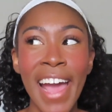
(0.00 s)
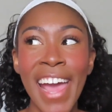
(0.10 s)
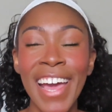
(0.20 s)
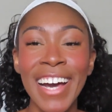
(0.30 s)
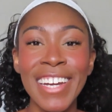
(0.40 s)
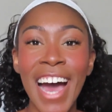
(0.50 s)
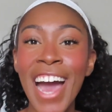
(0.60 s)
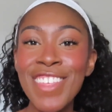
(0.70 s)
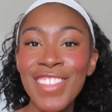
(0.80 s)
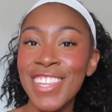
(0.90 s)
And
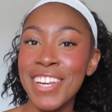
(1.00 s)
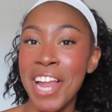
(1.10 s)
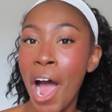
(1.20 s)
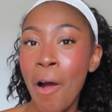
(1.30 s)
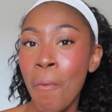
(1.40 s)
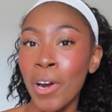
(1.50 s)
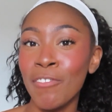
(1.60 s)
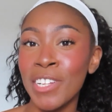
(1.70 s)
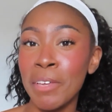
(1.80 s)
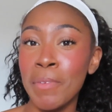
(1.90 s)
I just did not want to
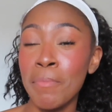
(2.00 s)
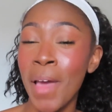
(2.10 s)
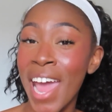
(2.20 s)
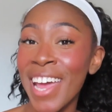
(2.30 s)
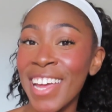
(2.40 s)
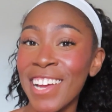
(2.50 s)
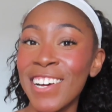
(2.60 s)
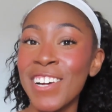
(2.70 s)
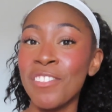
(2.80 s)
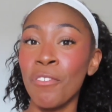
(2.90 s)
really be paying
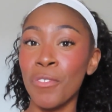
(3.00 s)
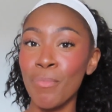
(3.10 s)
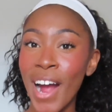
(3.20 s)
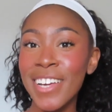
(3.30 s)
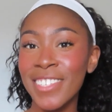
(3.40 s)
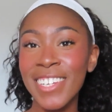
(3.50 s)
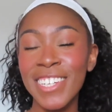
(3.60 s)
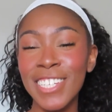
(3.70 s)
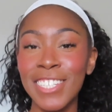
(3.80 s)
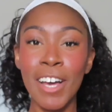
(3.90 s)
those
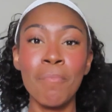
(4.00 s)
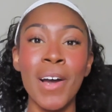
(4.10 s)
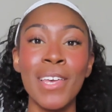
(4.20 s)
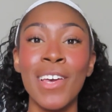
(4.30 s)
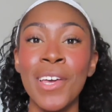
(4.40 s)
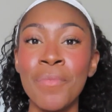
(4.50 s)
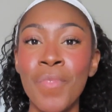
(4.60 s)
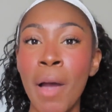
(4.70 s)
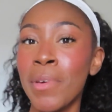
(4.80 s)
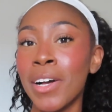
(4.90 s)
prices because I'm like,
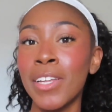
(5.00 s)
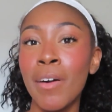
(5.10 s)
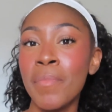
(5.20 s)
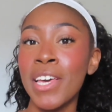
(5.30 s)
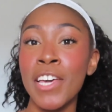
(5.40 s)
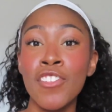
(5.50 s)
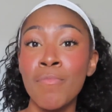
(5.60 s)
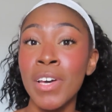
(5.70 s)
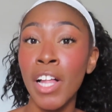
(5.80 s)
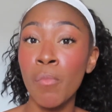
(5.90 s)
I'm in Colombia, it should
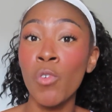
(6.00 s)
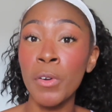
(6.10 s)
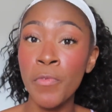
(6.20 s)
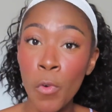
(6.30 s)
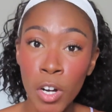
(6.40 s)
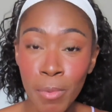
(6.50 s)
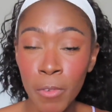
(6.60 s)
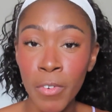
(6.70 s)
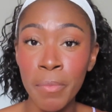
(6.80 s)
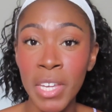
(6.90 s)
be a lot more
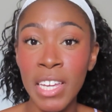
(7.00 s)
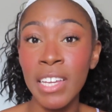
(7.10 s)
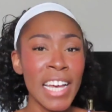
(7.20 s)
affordable for me.